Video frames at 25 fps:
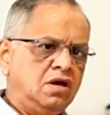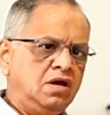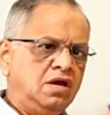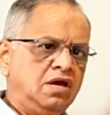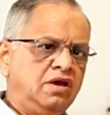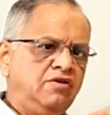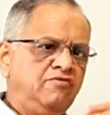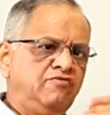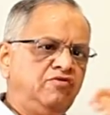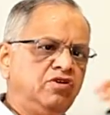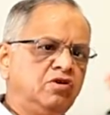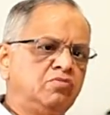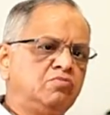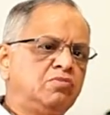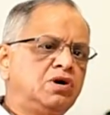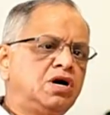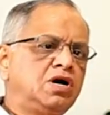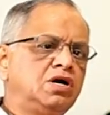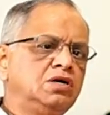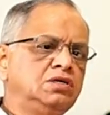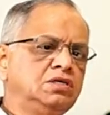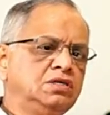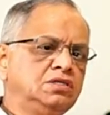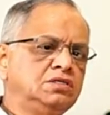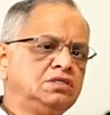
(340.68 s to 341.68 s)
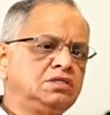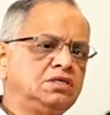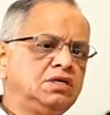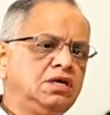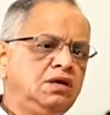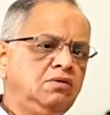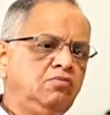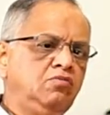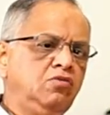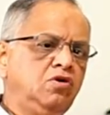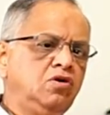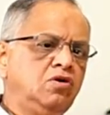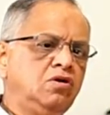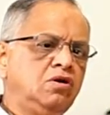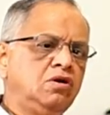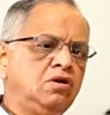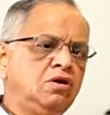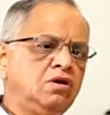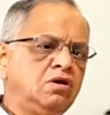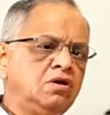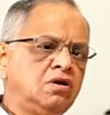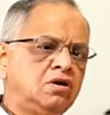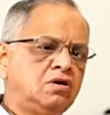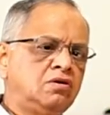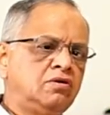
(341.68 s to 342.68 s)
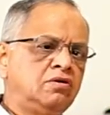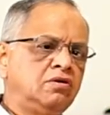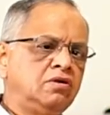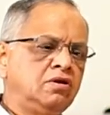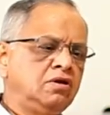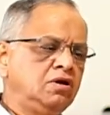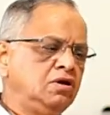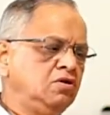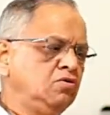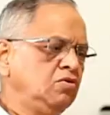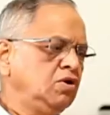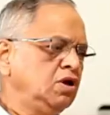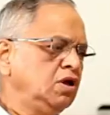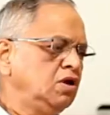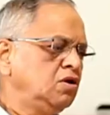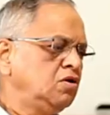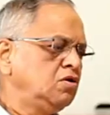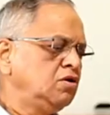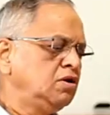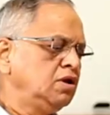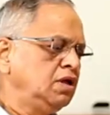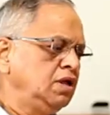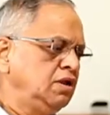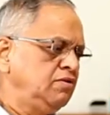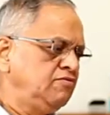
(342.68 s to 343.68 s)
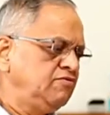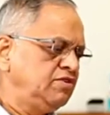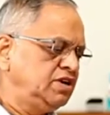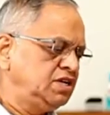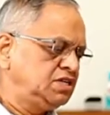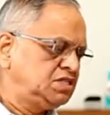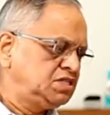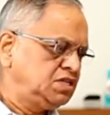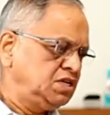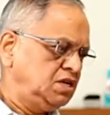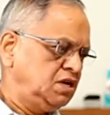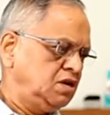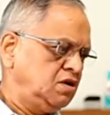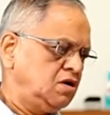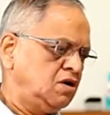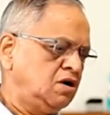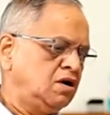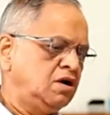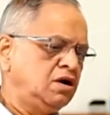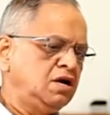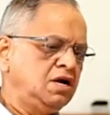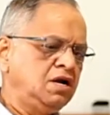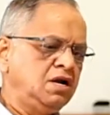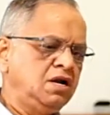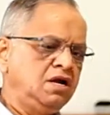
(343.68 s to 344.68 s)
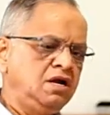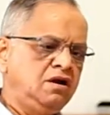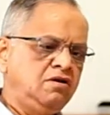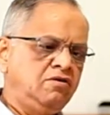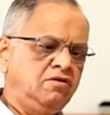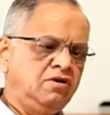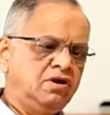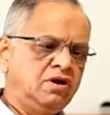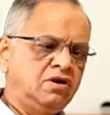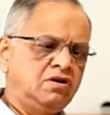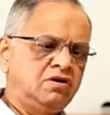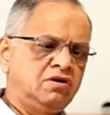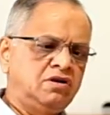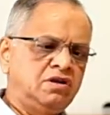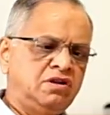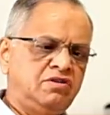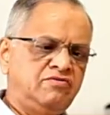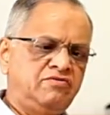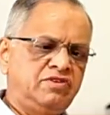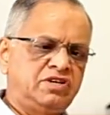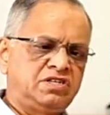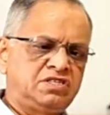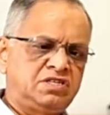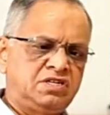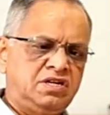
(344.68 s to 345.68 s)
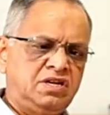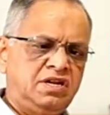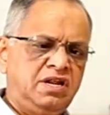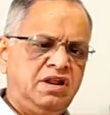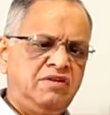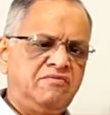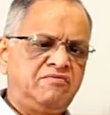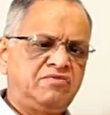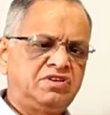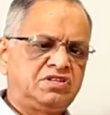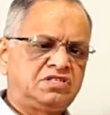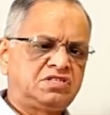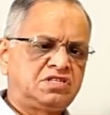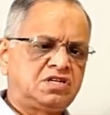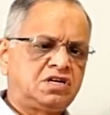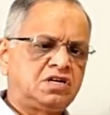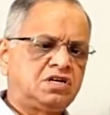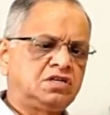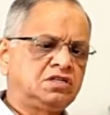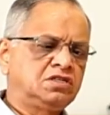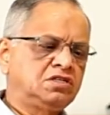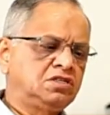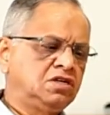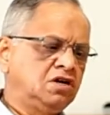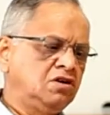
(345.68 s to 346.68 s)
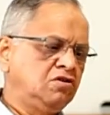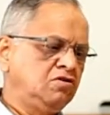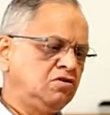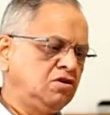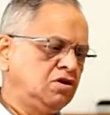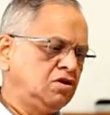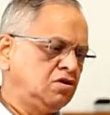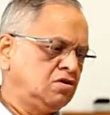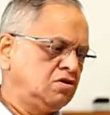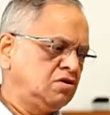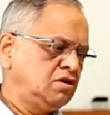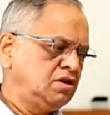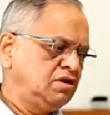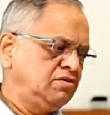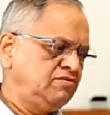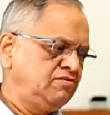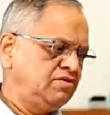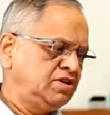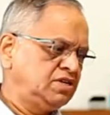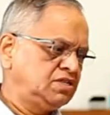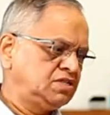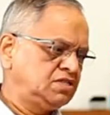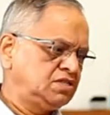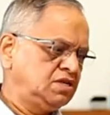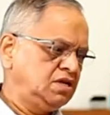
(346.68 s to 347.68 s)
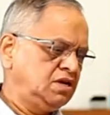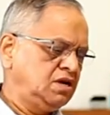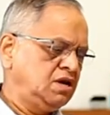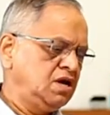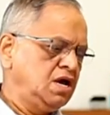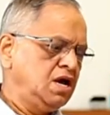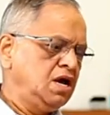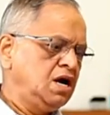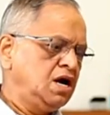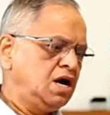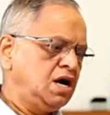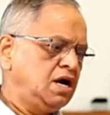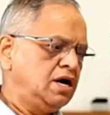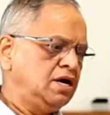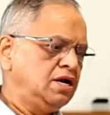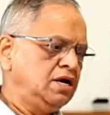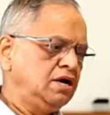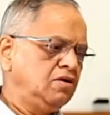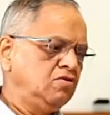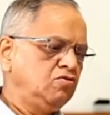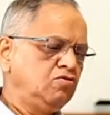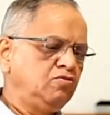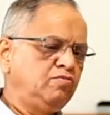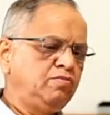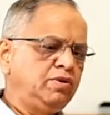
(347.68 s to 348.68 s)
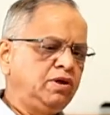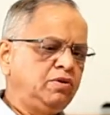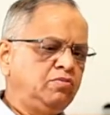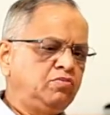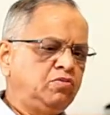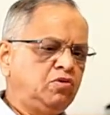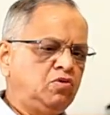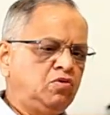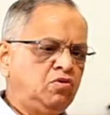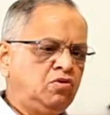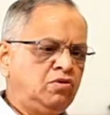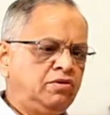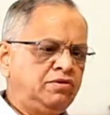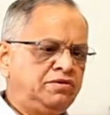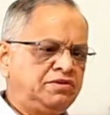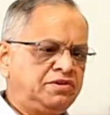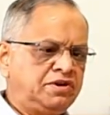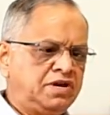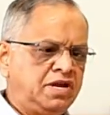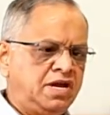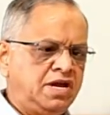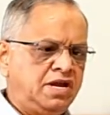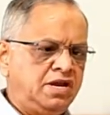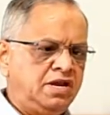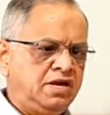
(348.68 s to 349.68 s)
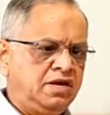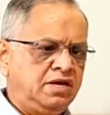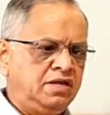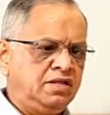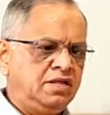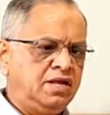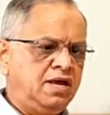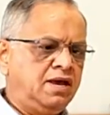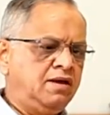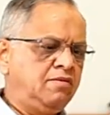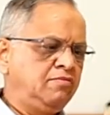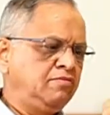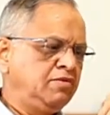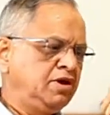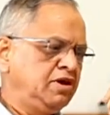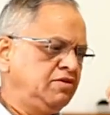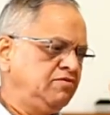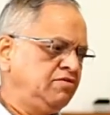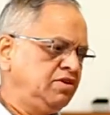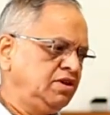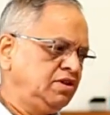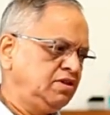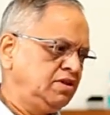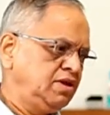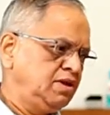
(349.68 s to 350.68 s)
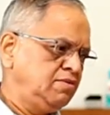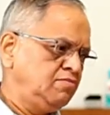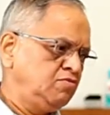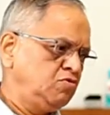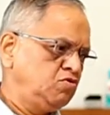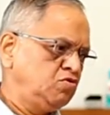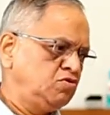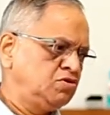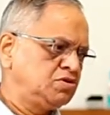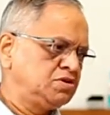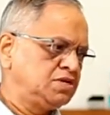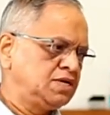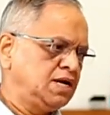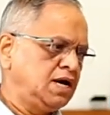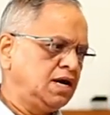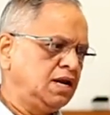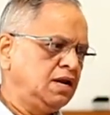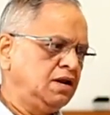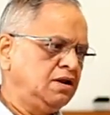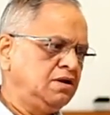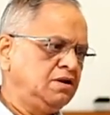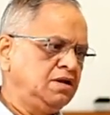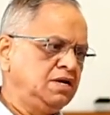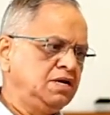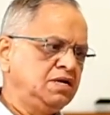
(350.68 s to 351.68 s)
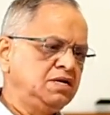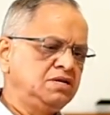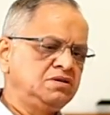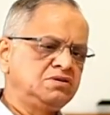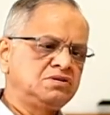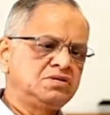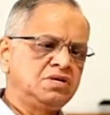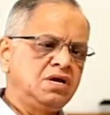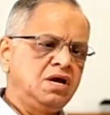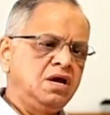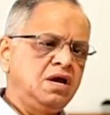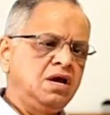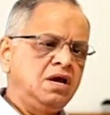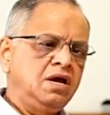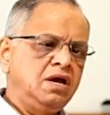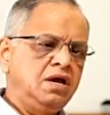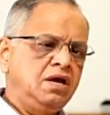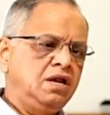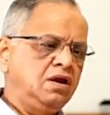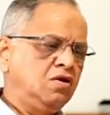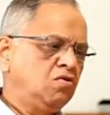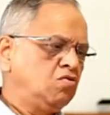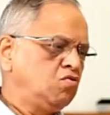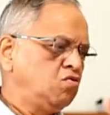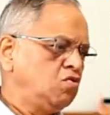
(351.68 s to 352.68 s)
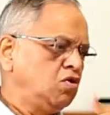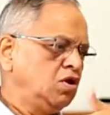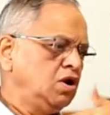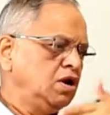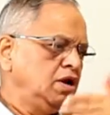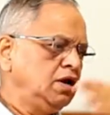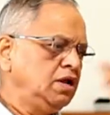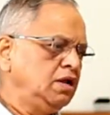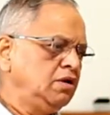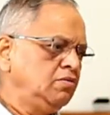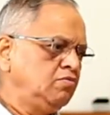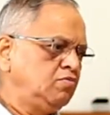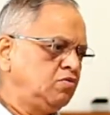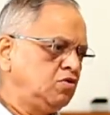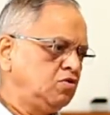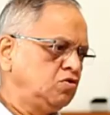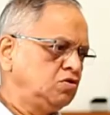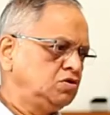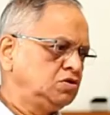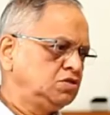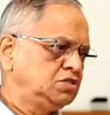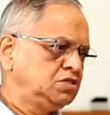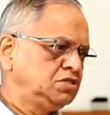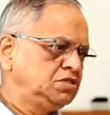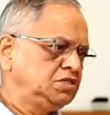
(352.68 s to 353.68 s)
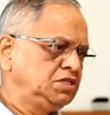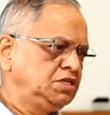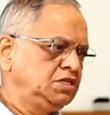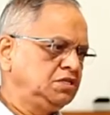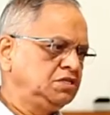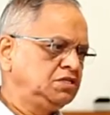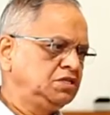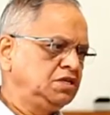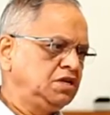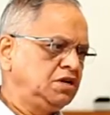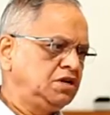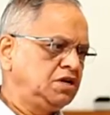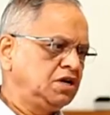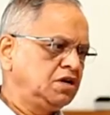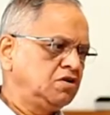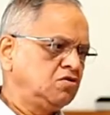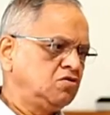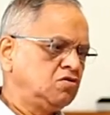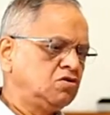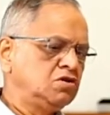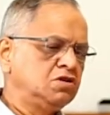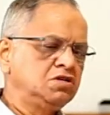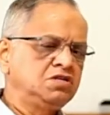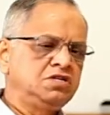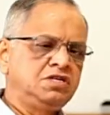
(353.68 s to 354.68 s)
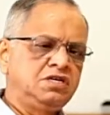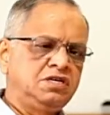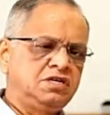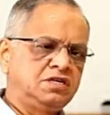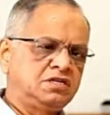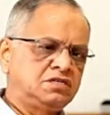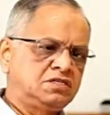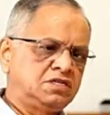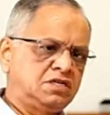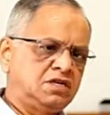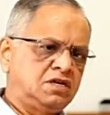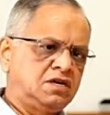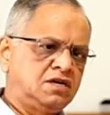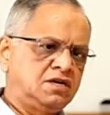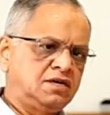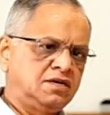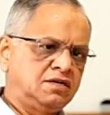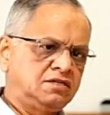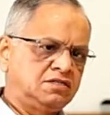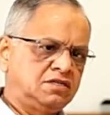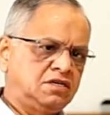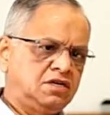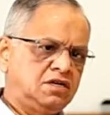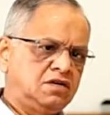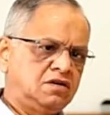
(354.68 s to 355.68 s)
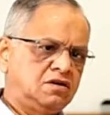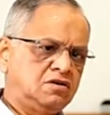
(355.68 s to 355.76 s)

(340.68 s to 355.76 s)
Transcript: If your margins keep going down, you cannot invest in R&D, you cannot invest in infrastructure, you cannot invest in hiring good people, training them, giving them good salaries, in quality processes, in technology, etc., etc.